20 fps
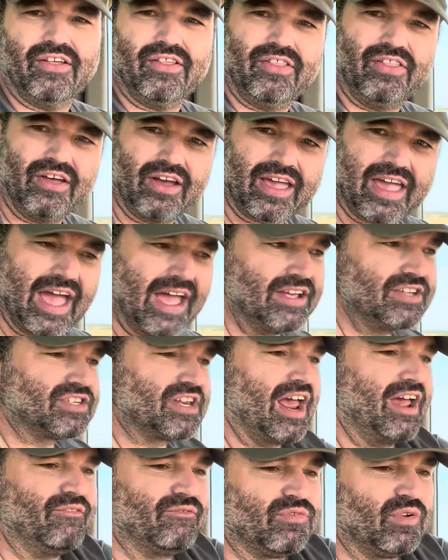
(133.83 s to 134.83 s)
The
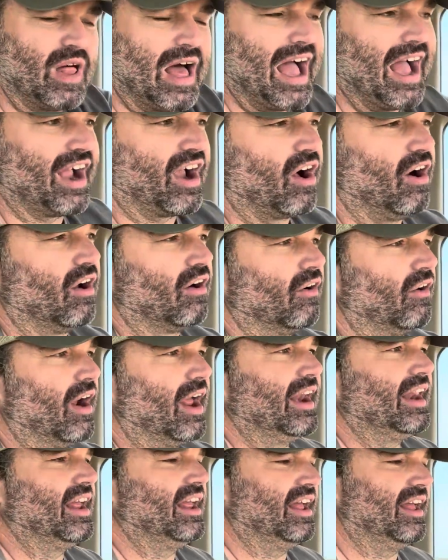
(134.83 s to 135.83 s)
K-State flag
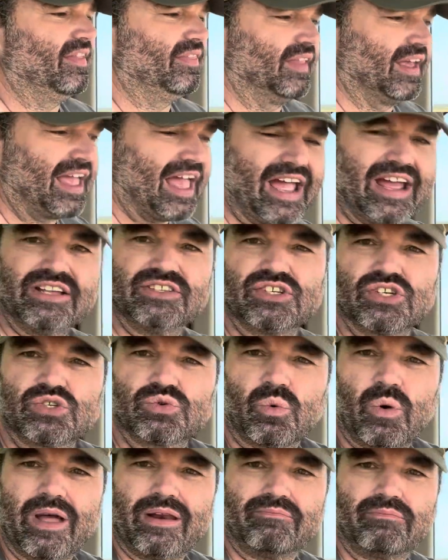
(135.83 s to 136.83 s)
already in the Kansas
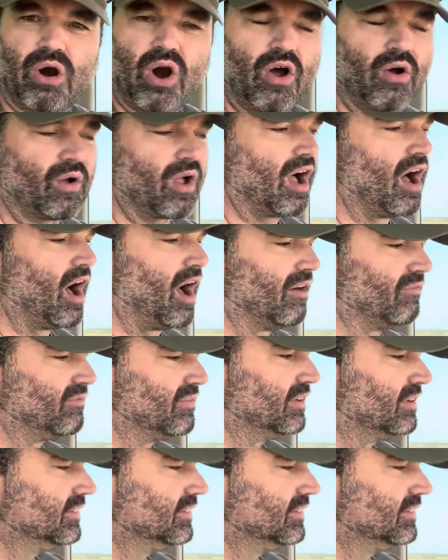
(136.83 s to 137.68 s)
wind broke off.